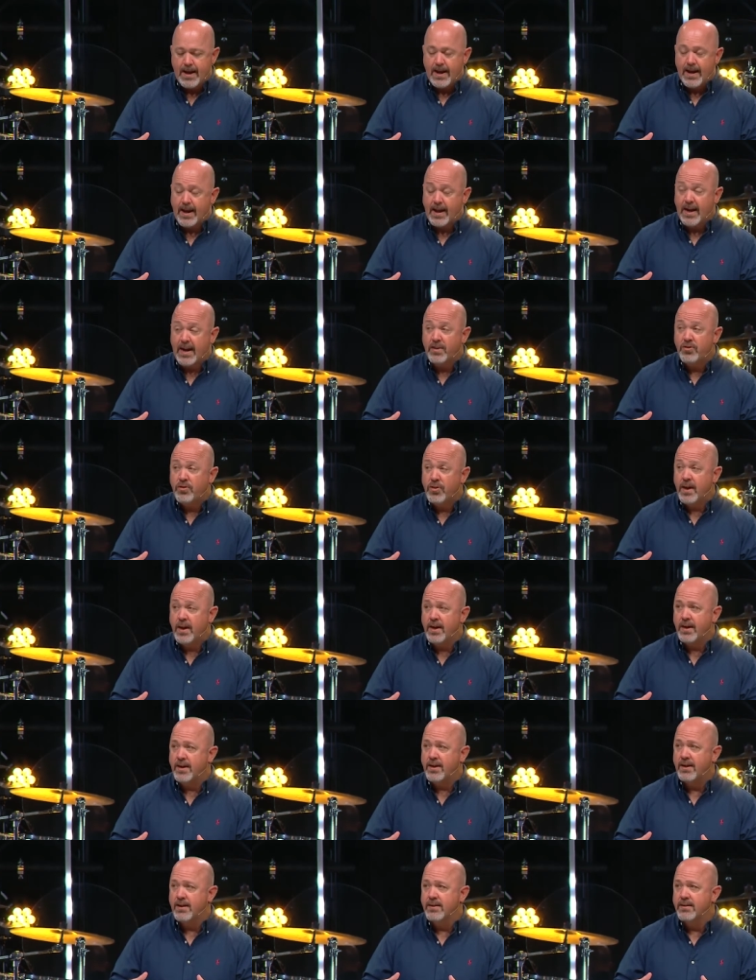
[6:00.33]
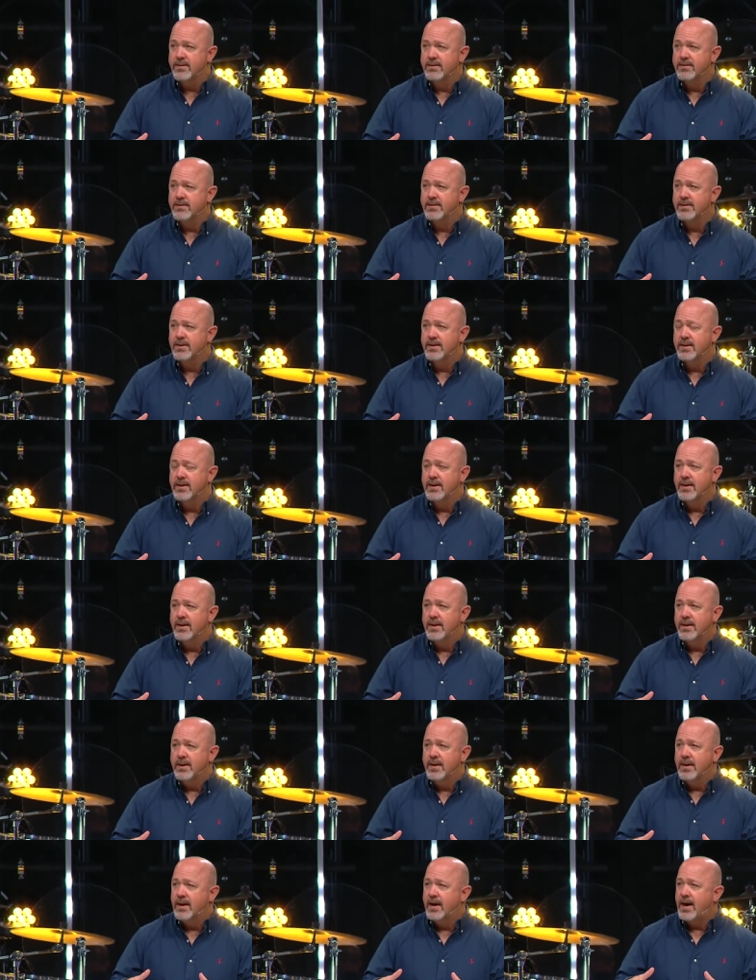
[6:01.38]
and I think
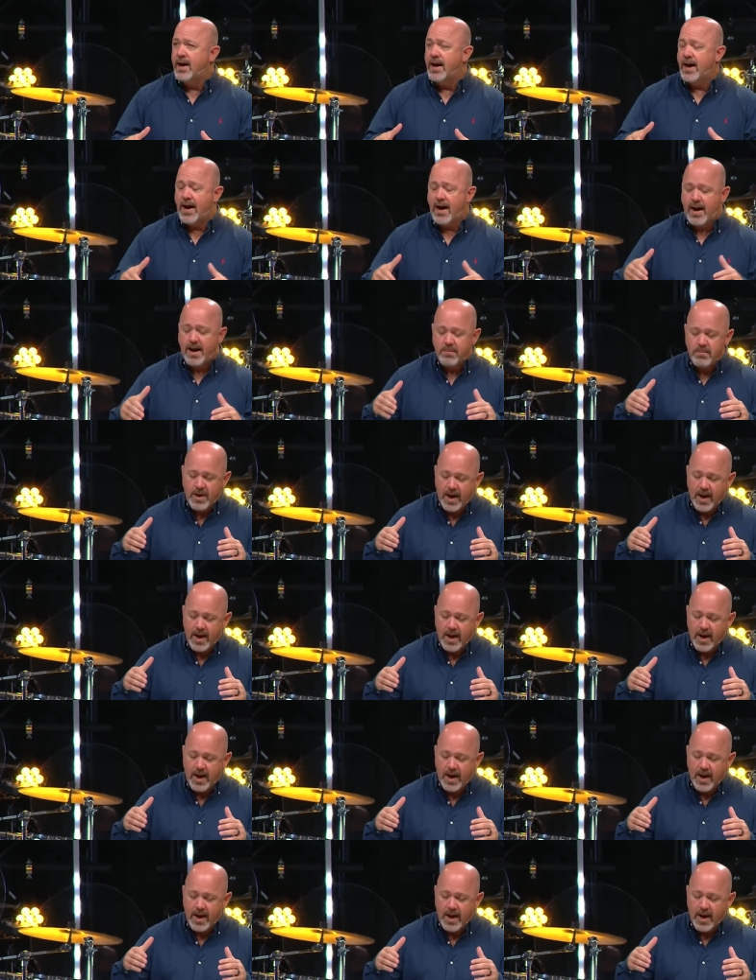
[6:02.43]
I'm